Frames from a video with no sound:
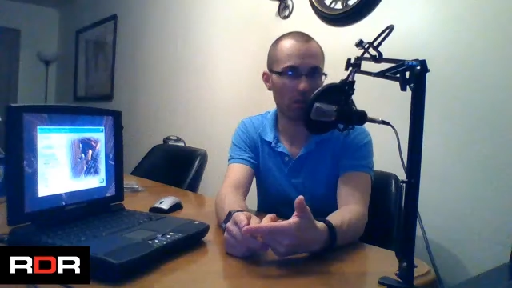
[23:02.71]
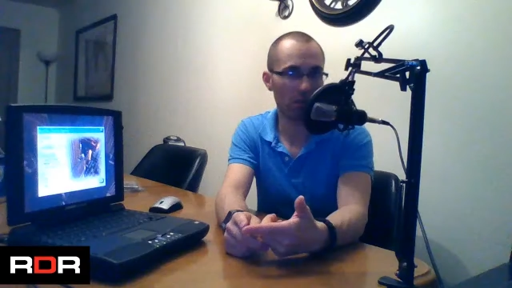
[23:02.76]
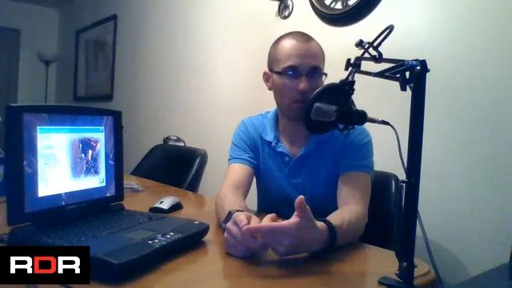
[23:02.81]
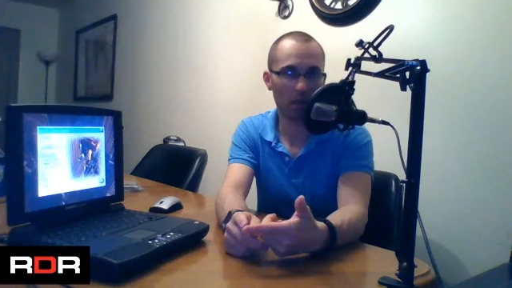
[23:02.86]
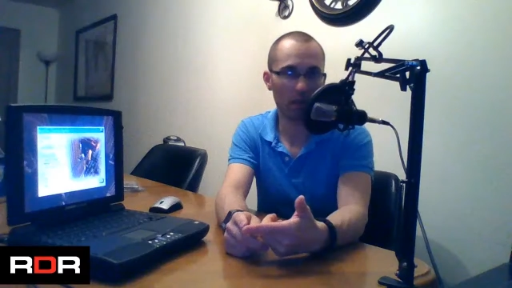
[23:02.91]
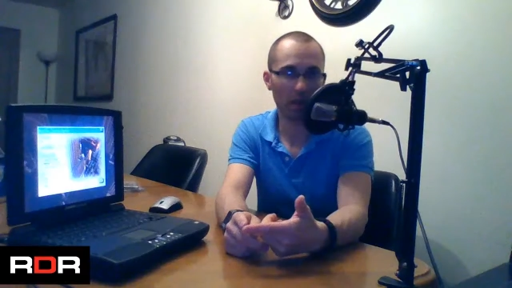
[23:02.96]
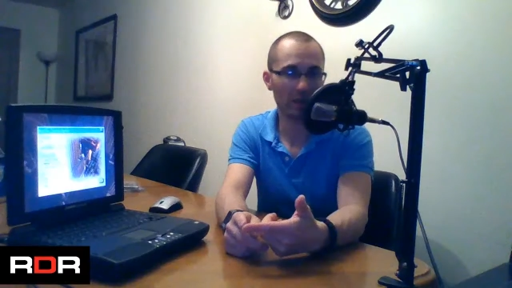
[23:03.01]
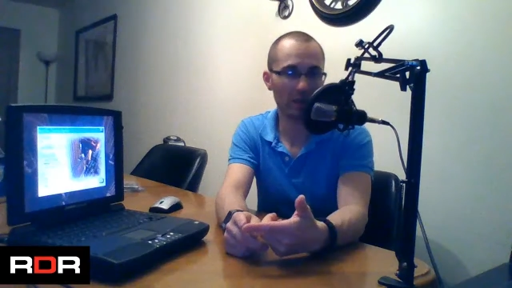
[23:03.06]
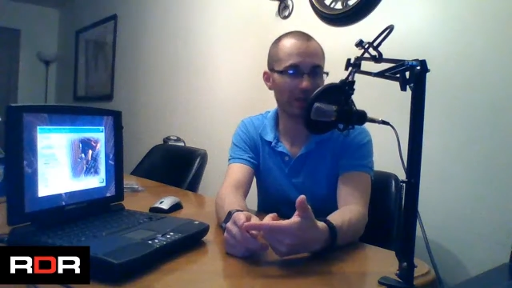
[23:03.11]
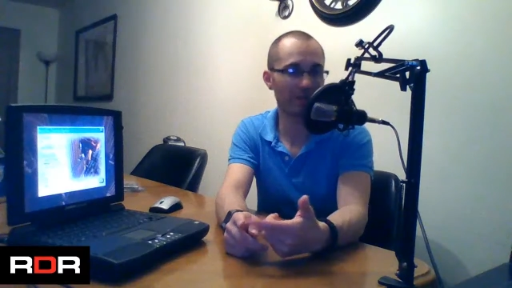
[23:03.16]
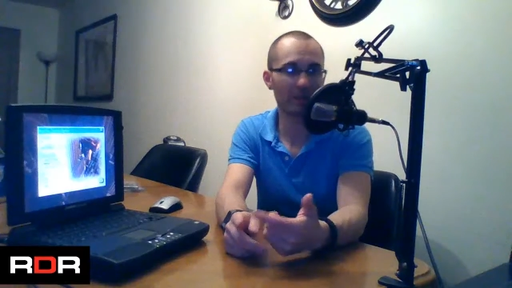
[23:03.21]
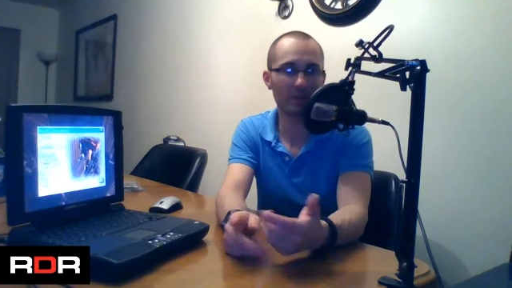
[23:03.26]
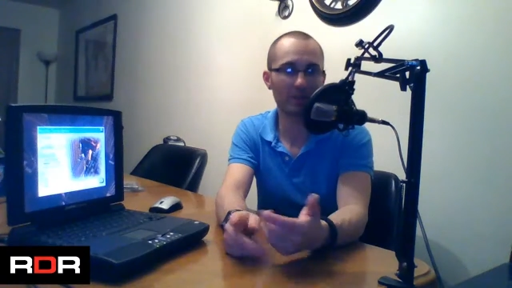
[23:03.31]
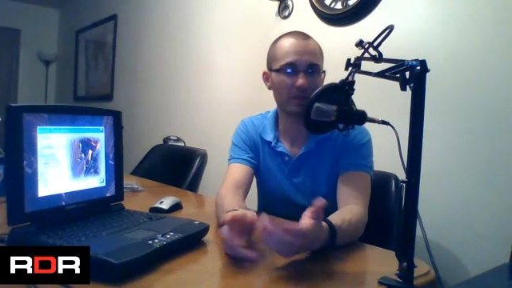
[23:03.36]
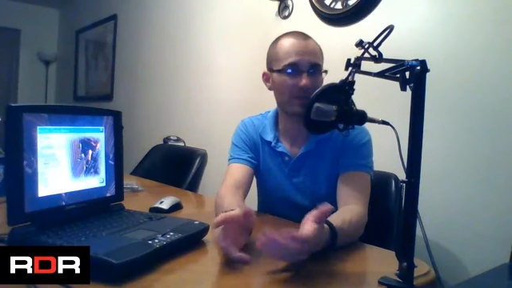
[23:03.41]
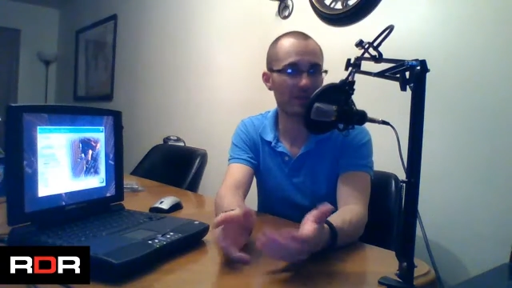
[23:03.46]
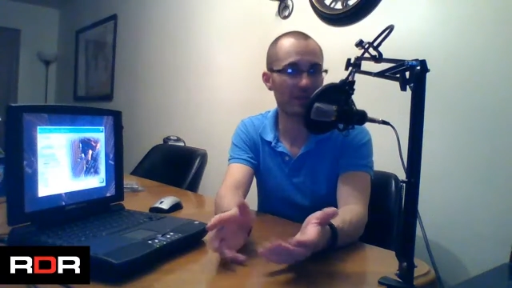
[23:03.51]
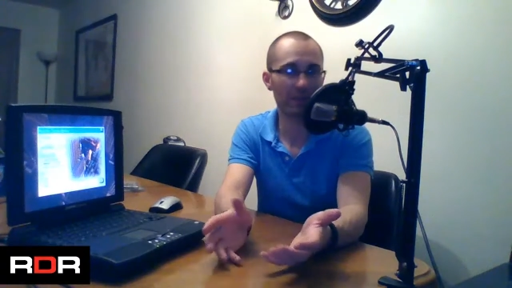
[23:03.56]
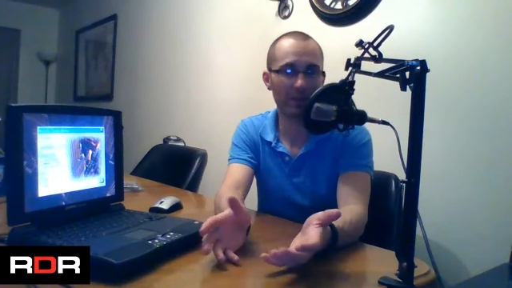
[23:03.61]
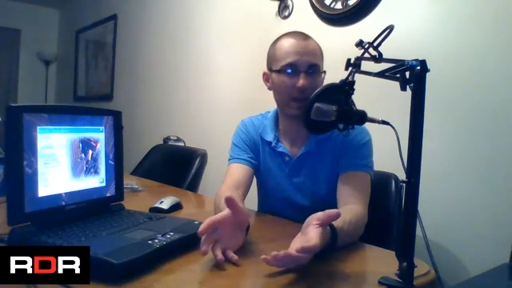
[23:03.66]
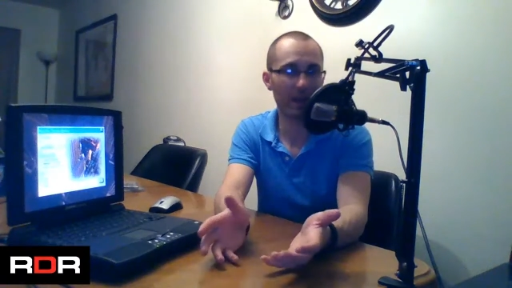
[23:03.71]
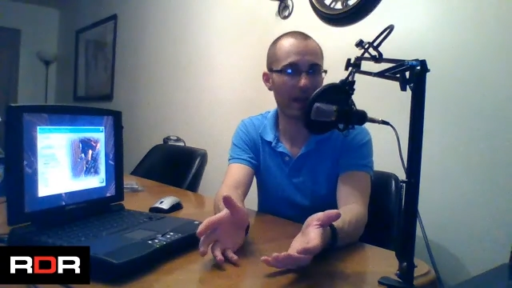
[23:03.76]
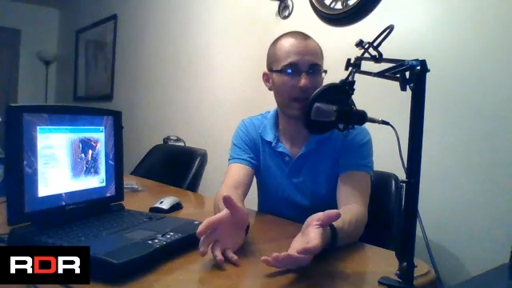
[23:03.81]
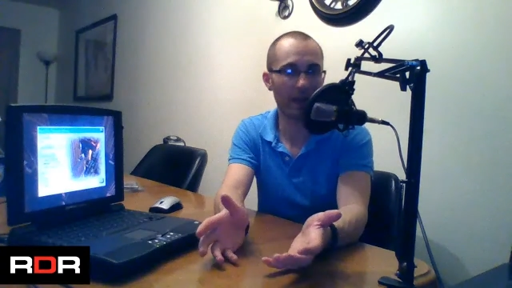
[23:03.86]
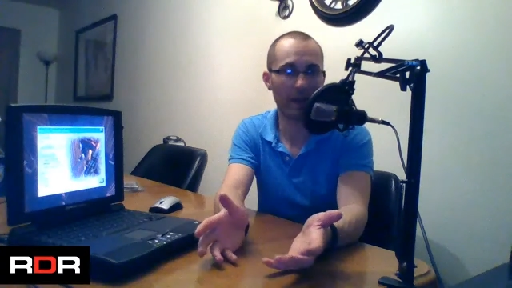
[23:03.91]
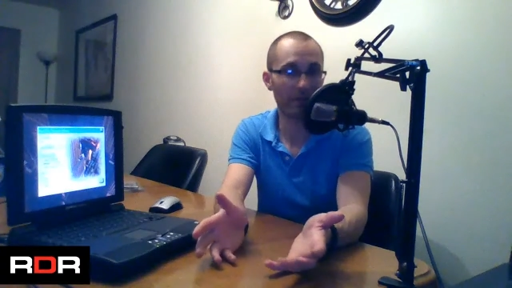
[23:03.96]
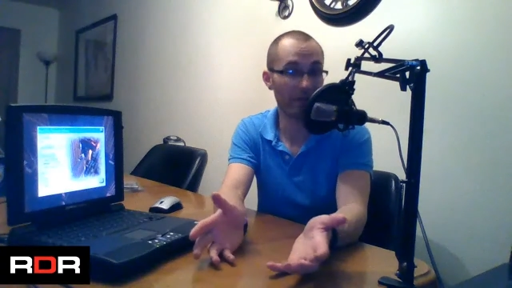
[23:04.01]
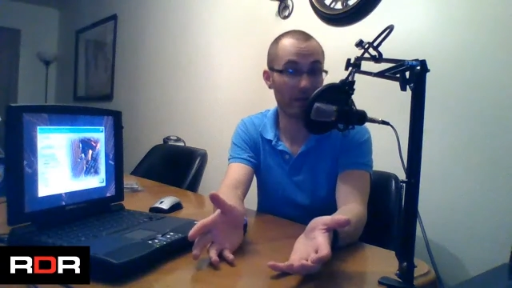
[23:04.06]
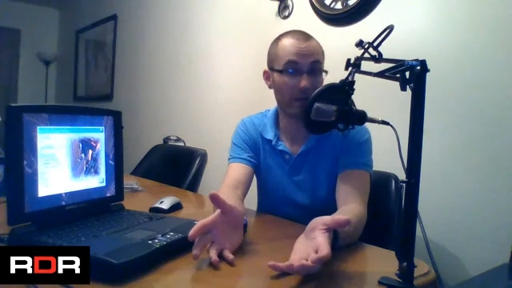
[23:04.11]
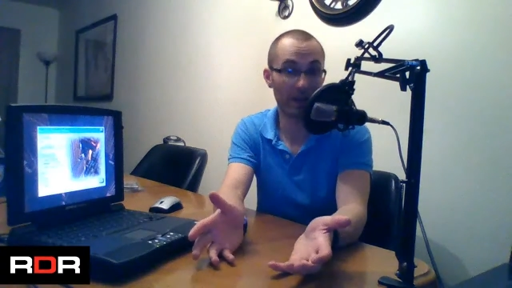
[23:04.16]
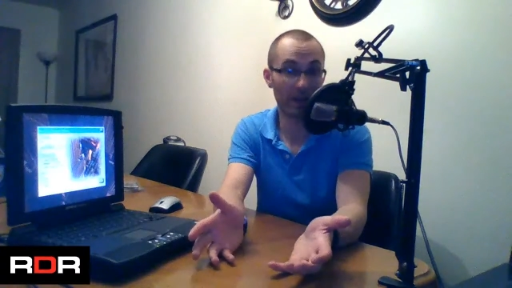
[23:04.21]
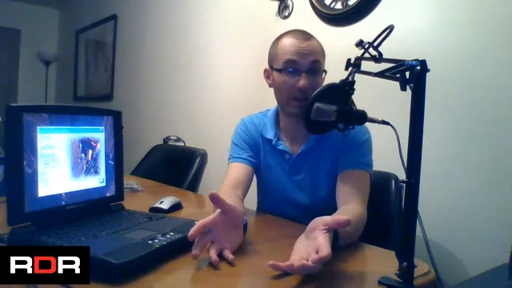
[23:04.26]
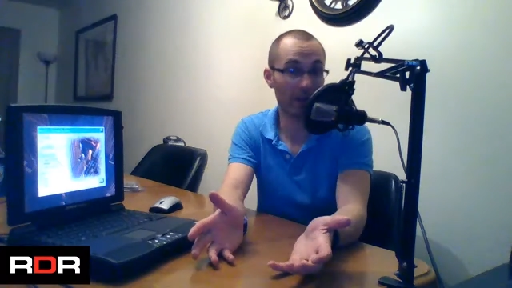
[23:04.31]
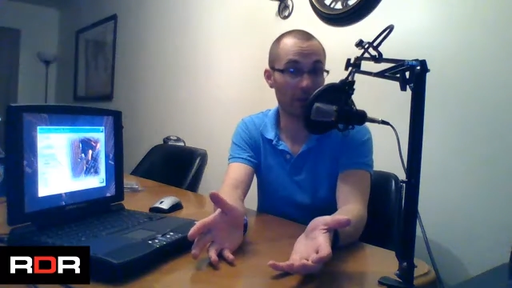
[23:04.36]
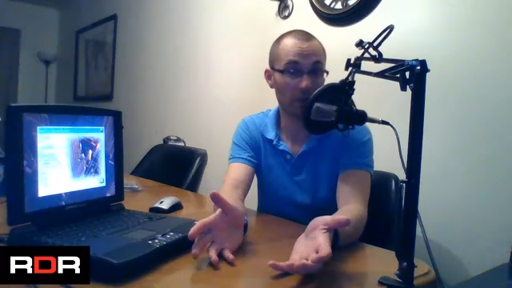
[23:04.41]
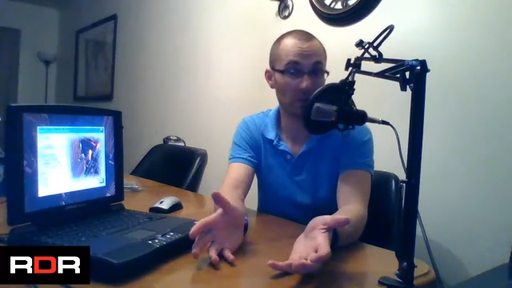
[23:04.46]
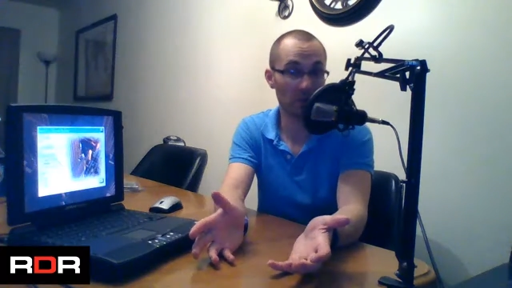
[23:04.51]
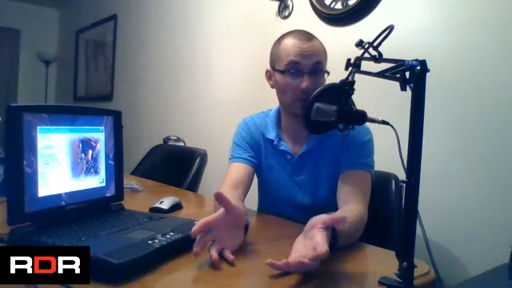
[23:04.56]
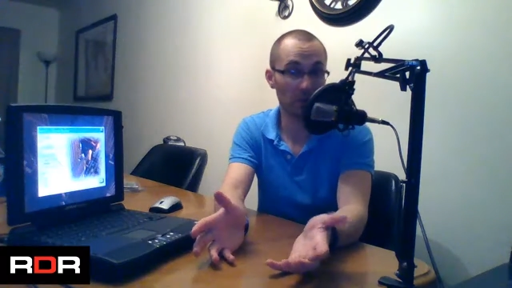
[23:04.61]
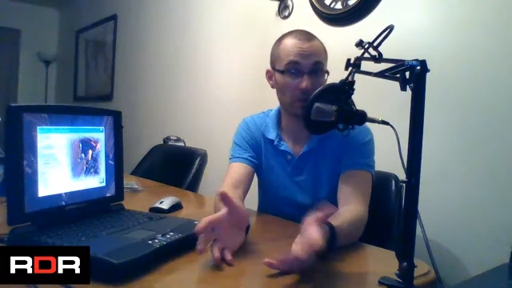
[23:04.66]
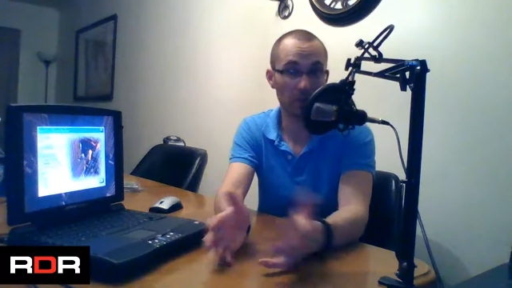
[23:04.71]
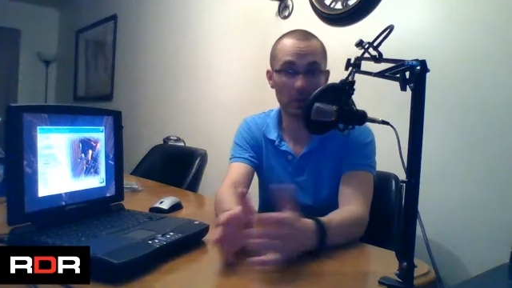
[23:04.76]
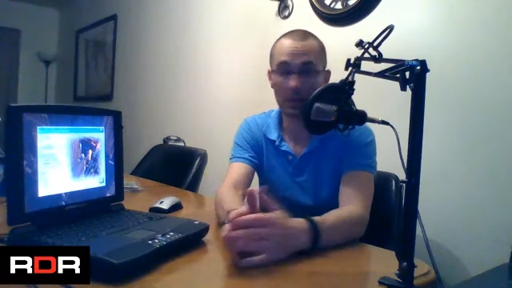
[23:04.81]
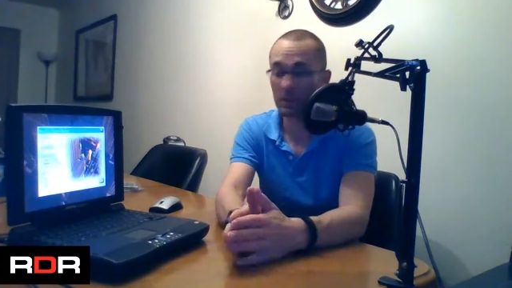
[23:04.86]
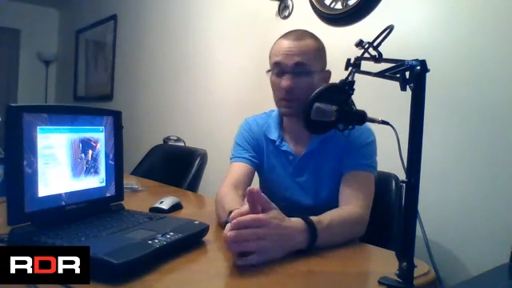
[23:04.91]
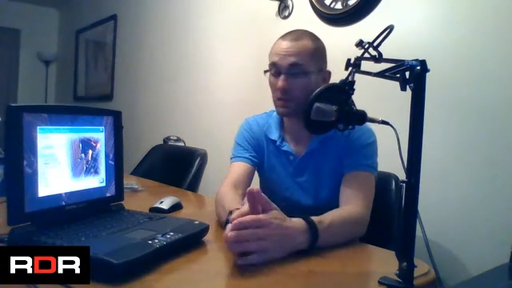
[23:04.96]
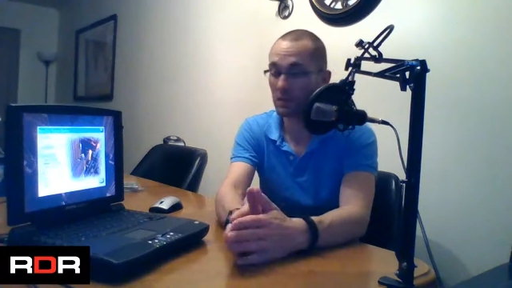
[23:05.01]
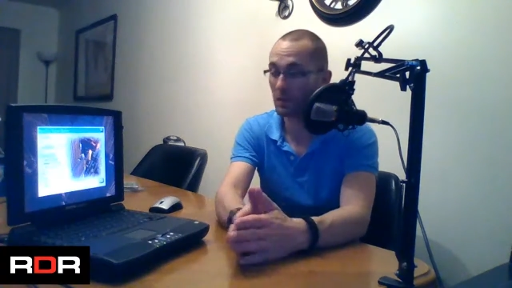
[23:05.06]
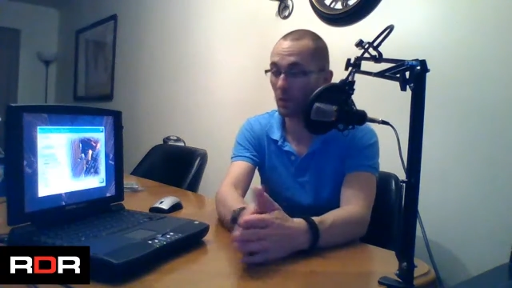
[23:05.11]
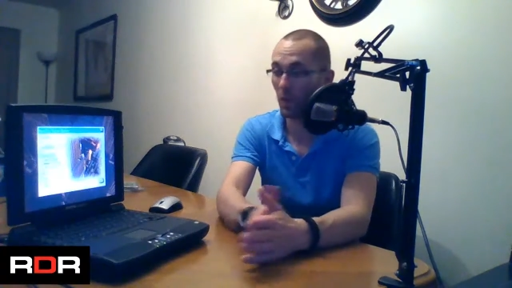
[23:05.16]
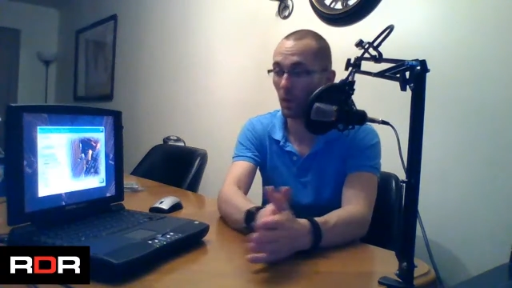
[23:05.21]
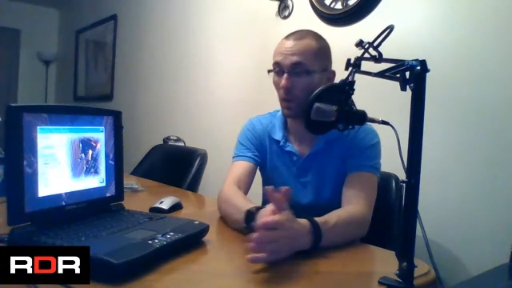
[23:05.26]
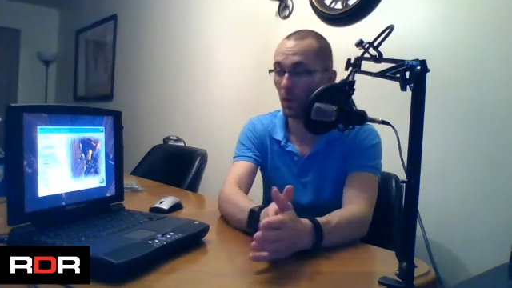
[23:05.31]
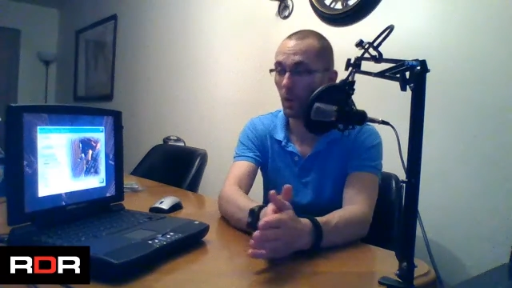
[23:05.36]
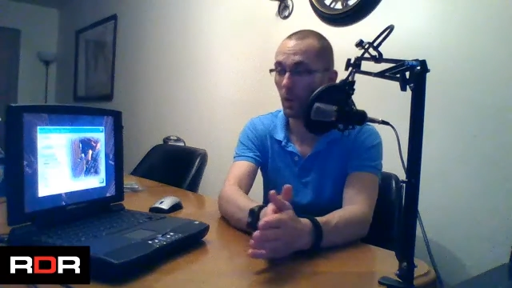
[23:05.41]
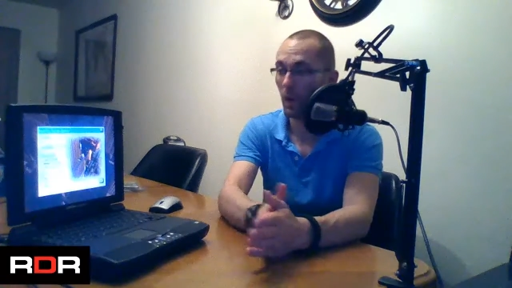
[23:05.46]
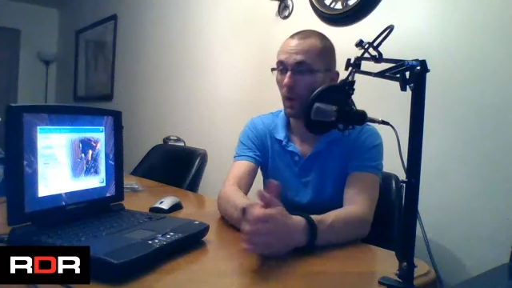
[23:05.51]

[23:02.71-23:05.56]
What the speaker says: because I've never had that opportunity. So